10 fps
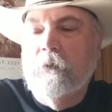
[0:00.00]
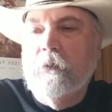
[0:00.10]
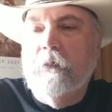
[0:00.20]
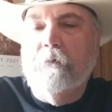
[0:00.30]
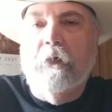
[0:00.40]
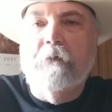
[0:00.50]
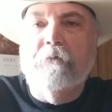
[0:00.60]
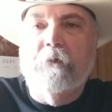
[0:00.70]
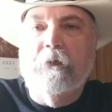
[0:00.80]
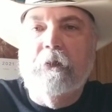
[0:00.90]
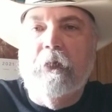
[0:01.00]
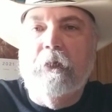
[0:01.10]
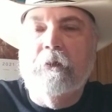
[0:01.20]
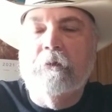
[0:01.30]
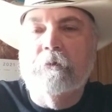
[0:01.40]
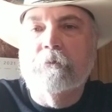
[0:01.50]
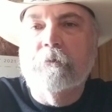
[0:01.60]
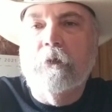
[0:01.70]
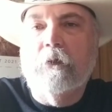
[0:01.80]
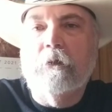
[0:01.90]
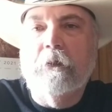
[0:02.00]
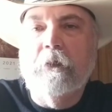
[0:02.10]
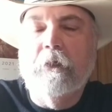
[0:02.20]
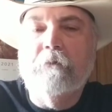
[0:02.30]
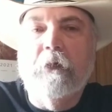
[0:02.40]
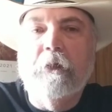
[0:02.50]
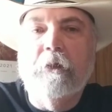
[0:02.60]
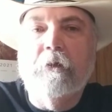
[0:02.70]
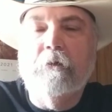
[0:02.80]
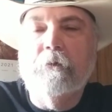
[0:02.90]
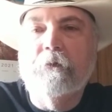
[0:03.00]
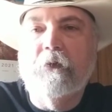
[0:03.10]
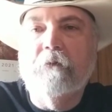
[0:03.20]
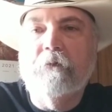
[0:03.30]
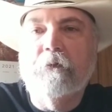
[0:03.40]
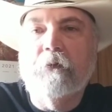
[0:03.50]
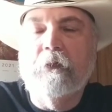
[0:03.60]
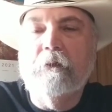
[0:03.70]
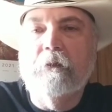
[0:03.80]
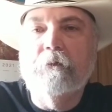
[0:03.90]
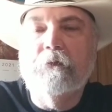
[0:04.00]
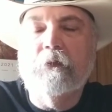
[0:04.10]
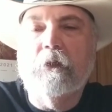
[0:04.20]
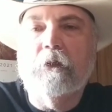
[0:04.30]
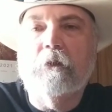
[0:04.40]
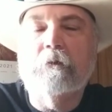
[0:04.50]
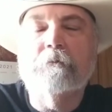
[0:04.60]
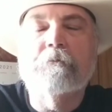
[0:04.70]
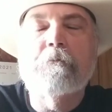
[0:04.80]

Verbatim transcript: get ready for the day, call in, get ready, you know, see if there's any loads to haul.